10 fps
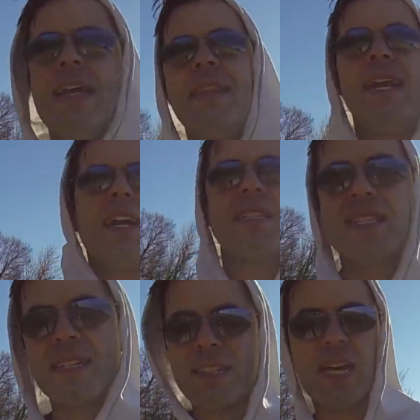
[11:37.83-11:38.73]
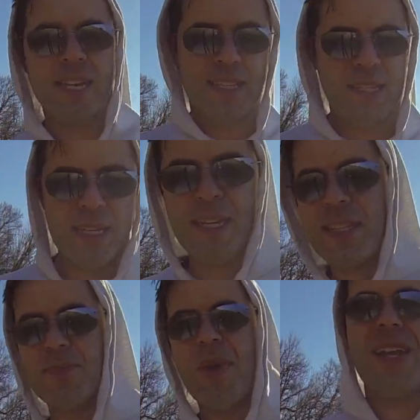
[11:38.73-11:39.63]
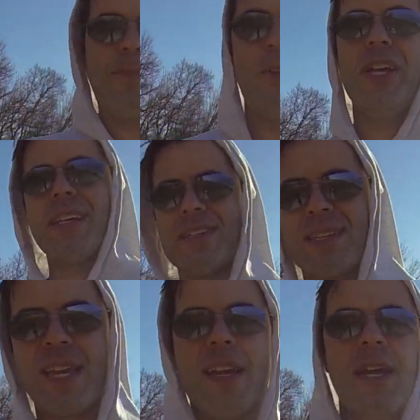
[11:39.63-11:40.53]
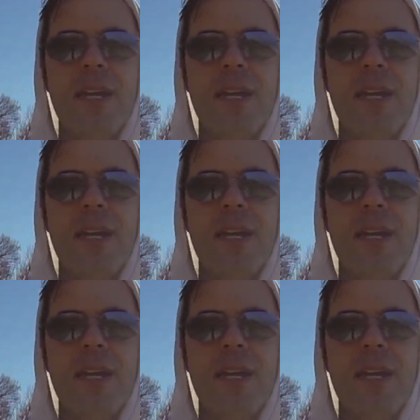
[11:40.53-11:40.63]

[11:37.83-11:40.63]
then hides in the closet, his main place.